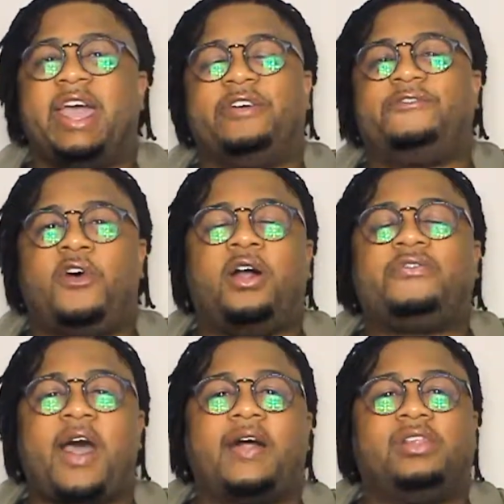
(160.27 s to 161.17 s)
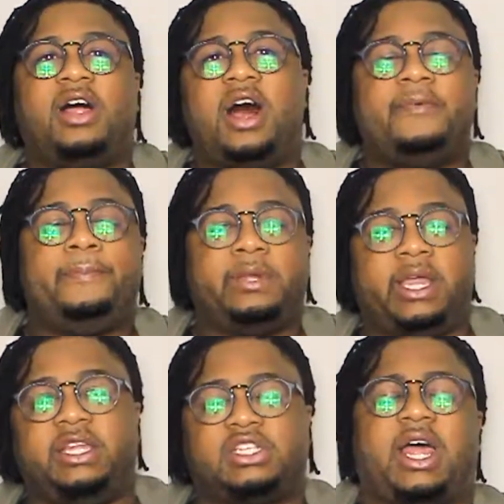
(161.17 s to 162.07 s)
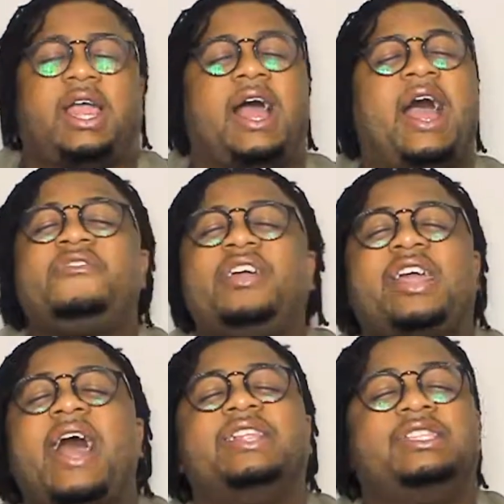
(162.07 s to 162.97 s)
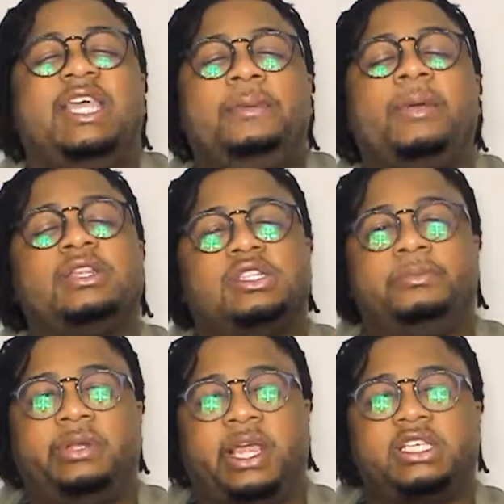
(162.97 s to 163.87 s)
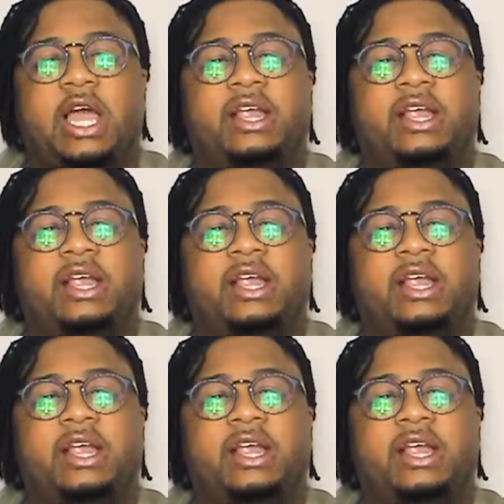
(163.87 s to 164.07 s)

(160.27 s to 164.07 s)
And fourth, I love Bleach. Like, I haven't gotten deep into Bleach.